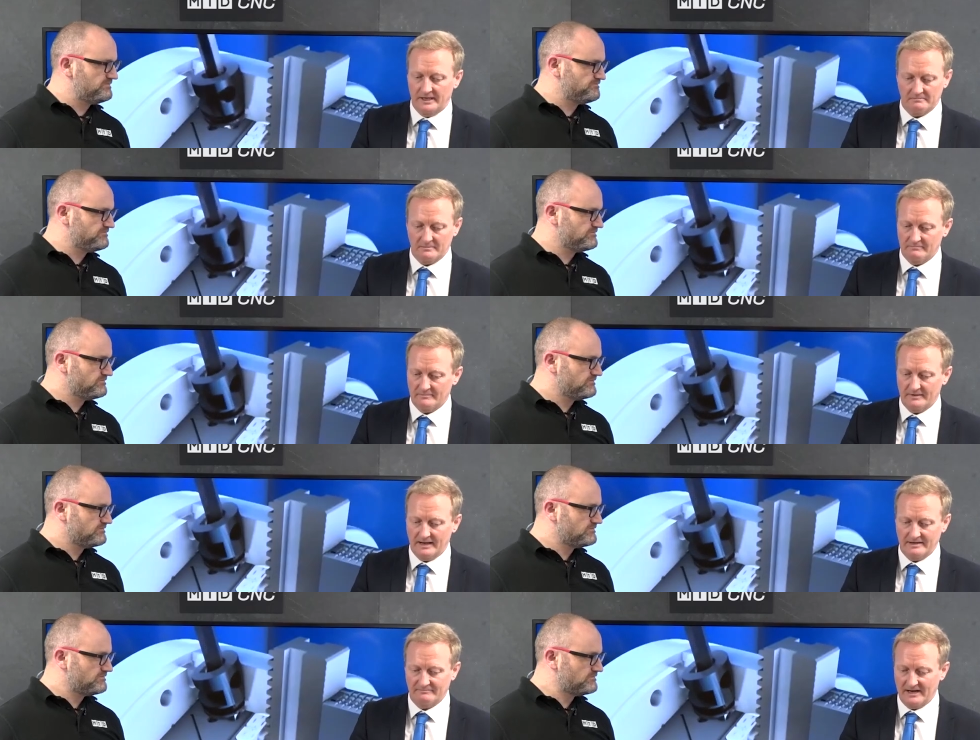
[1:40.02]
Speaker 1: Yep,
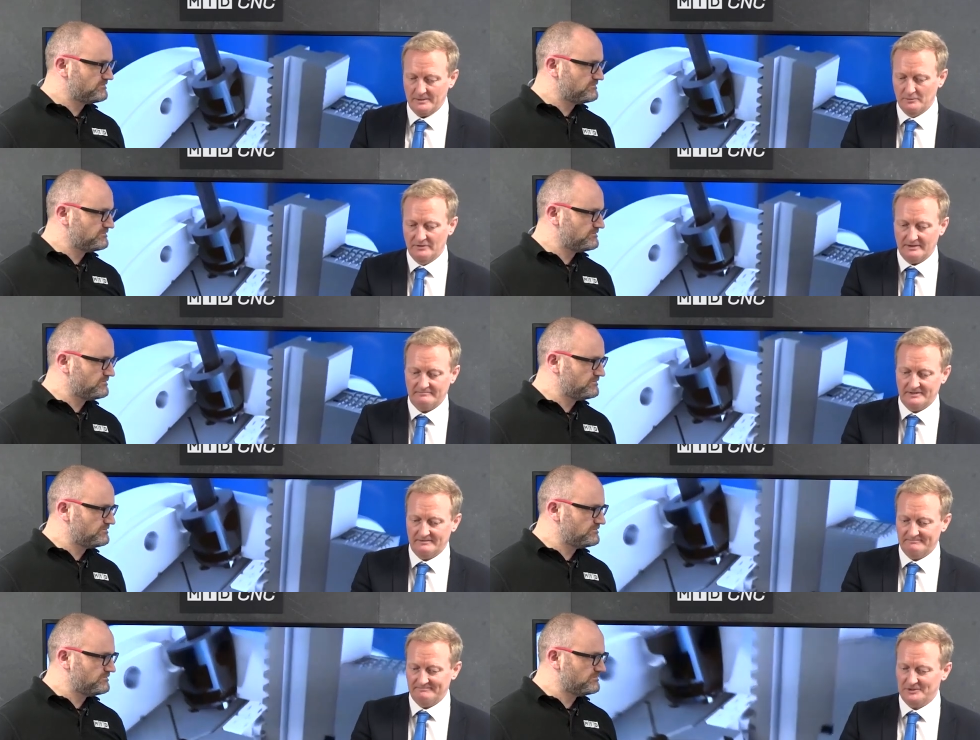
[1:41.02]
any, anyone that,
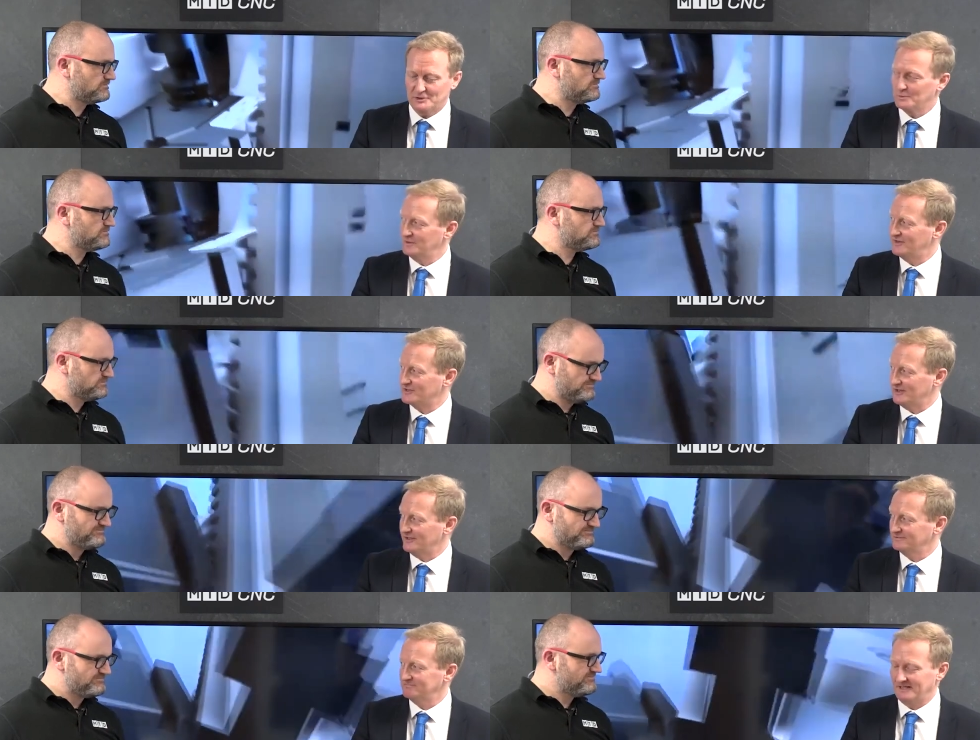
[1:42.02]
that the chuck will fit on,
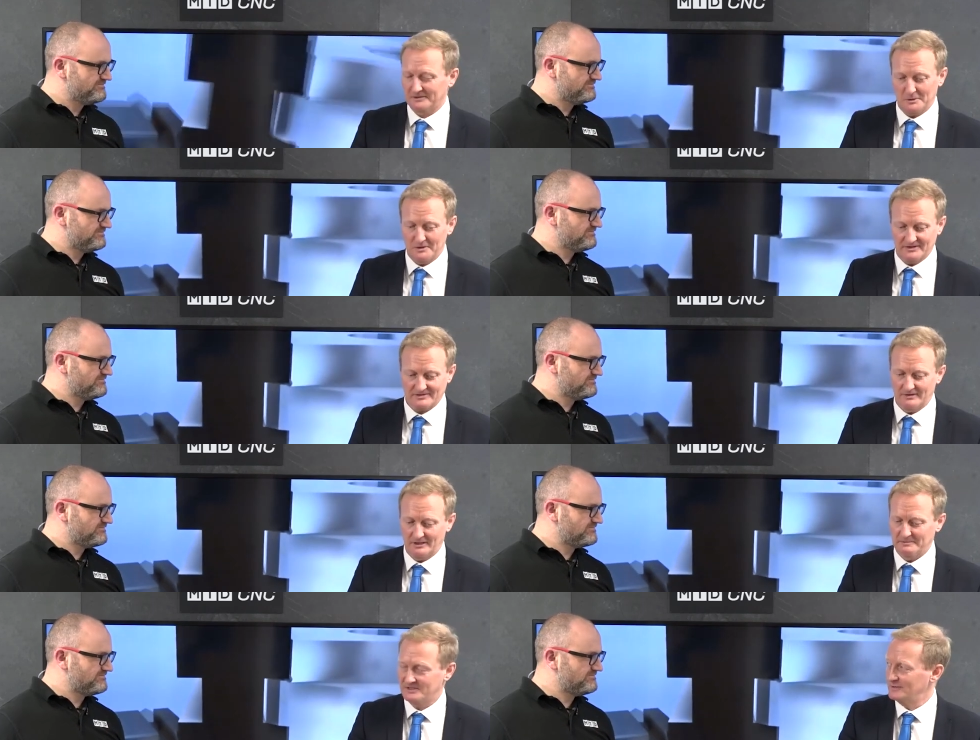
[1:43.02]
it'll, it'll go on. It's
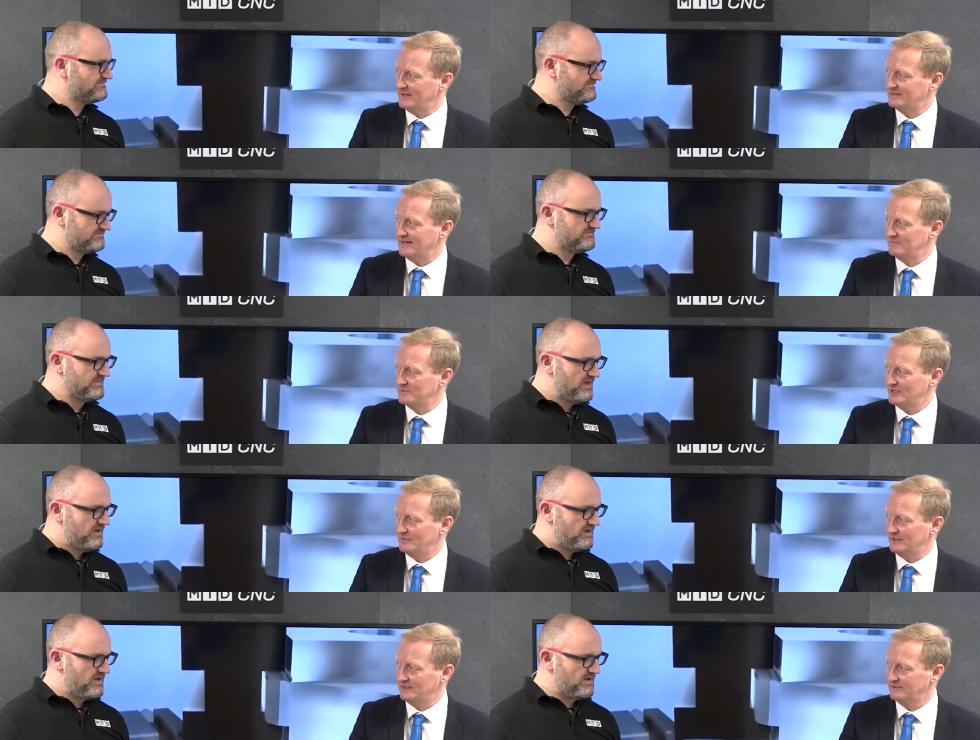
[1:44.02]
not limited to any type of
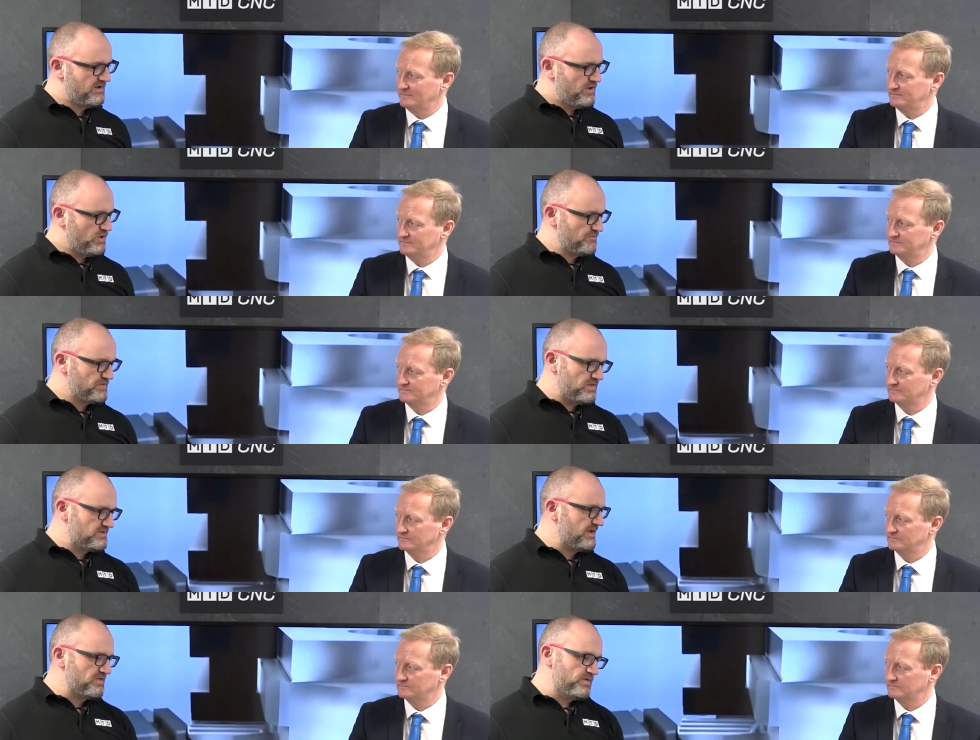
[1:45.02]
machine, really. Yeah,
Speaker 2: and obviously the
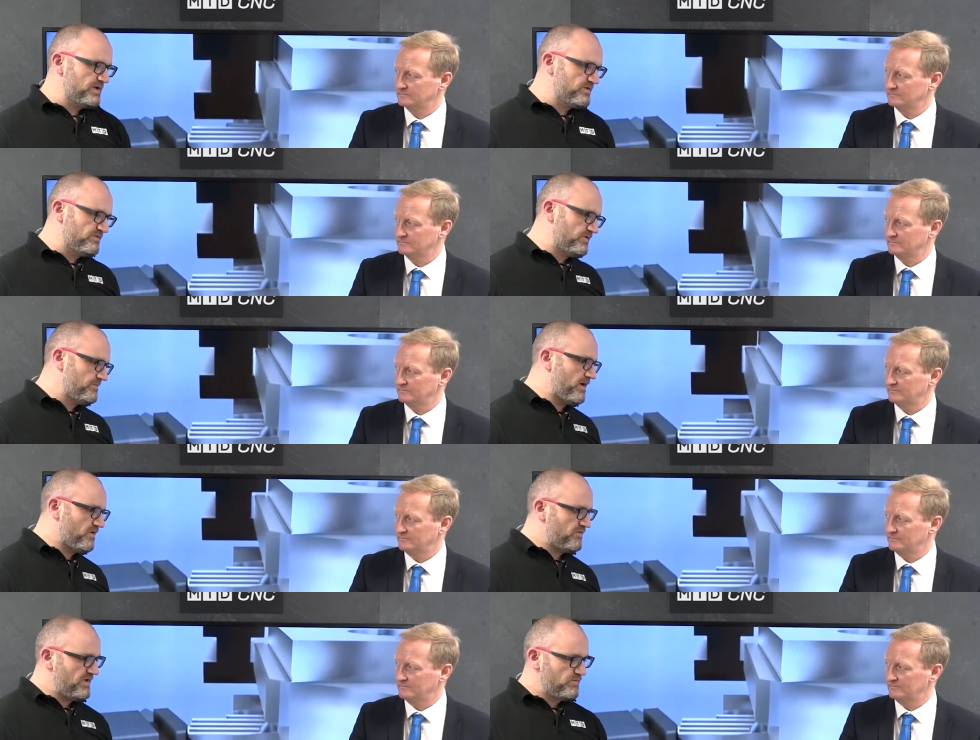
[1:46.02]
centre, we can run it with a
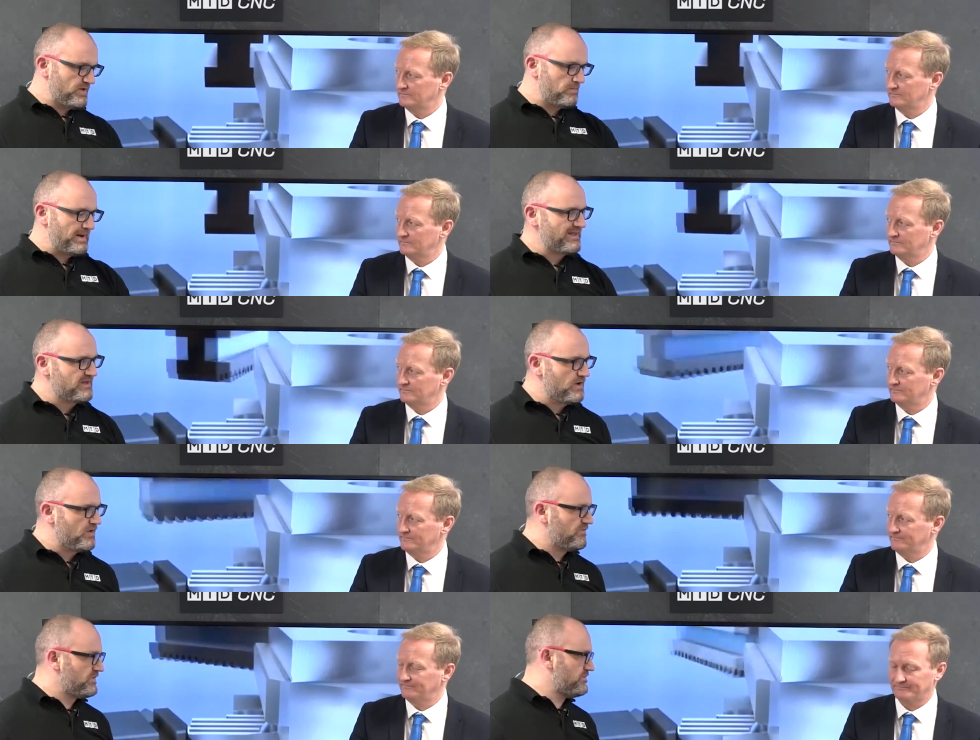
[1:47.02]
bar feed, we can blank it
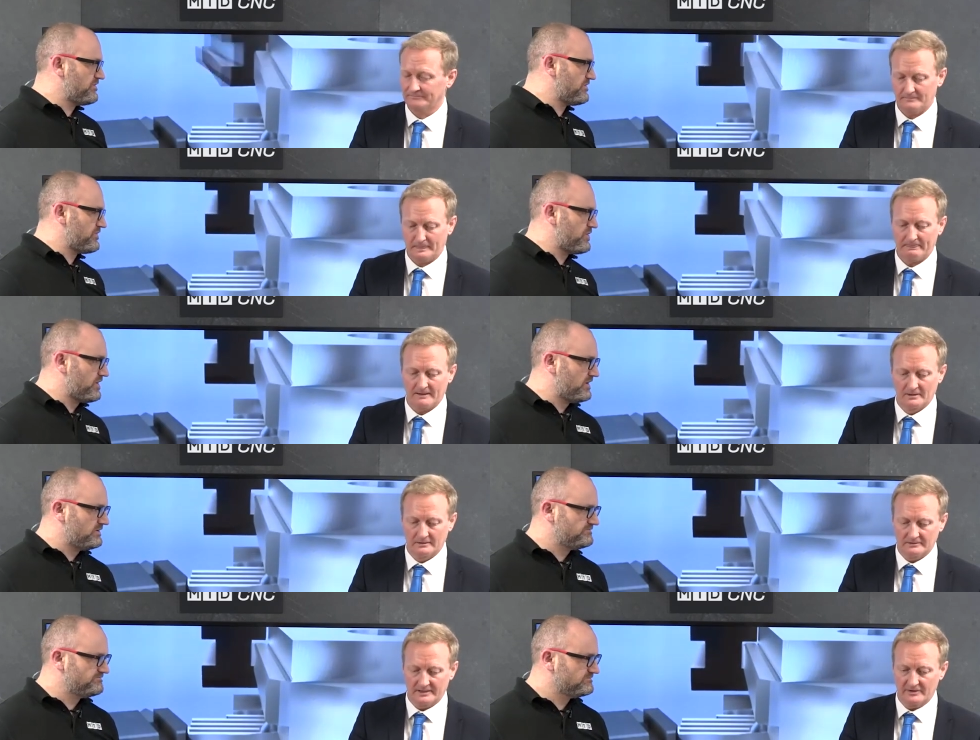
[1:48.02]
off and use it as a
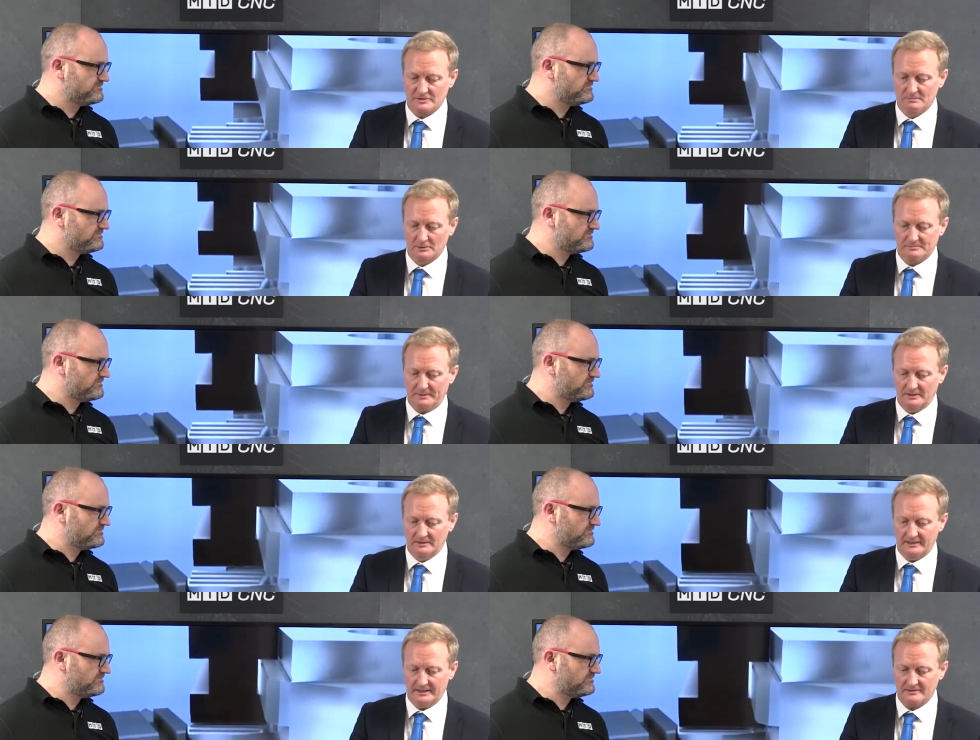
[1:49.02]
chucker.
Speaker 1: Yeah, there's
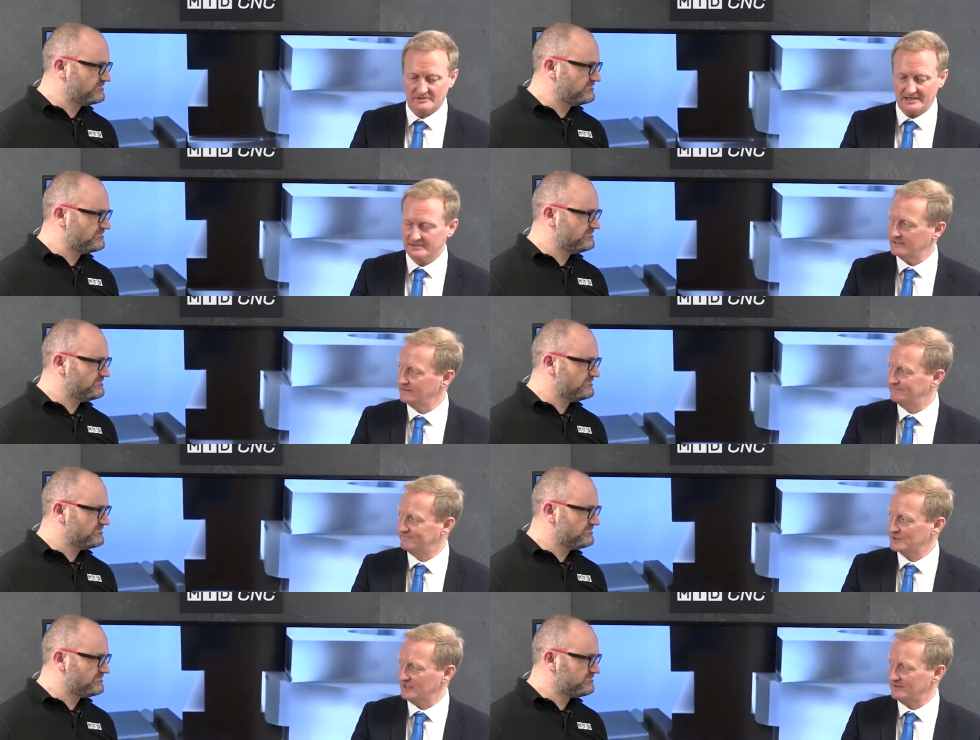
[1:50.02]
multiple uh, centre
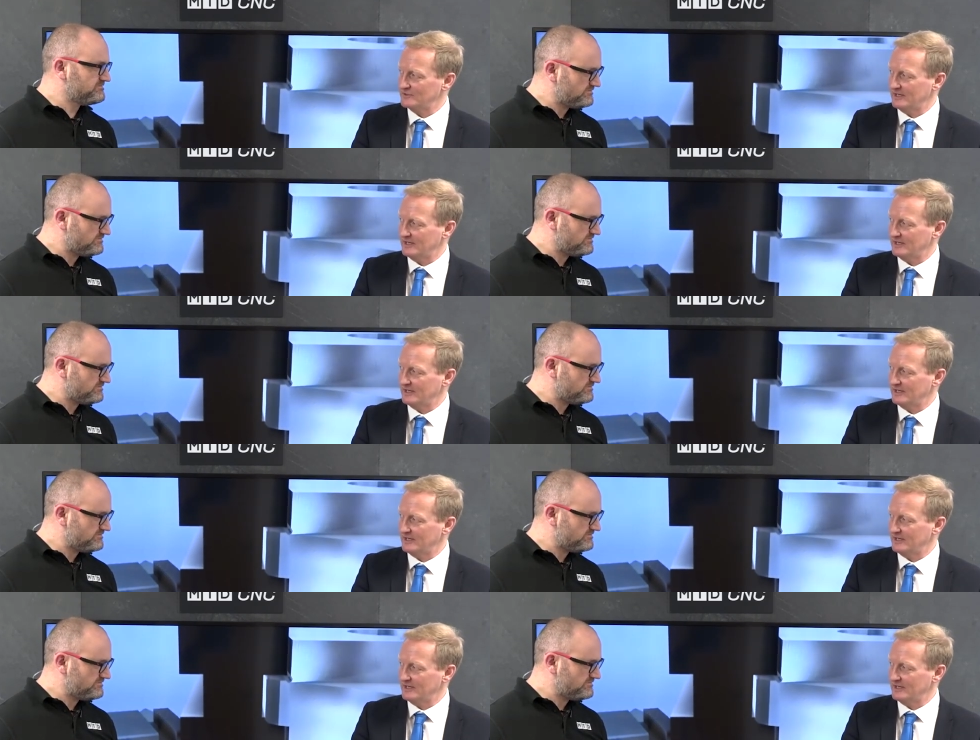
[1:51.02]
sleeves that